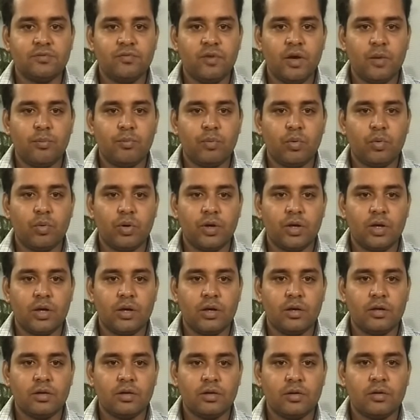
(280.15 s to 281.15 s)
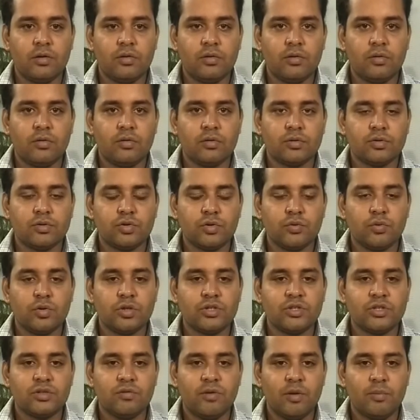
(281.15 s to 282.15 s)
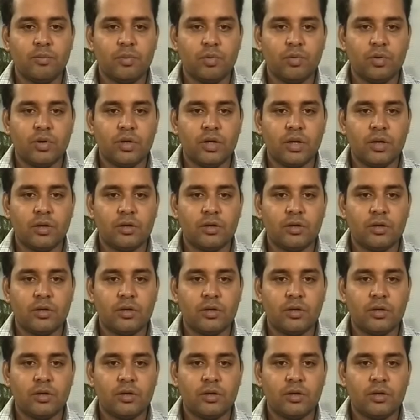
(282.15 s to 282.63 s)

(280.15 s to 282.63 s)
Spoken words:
web portal. So what is a web portal?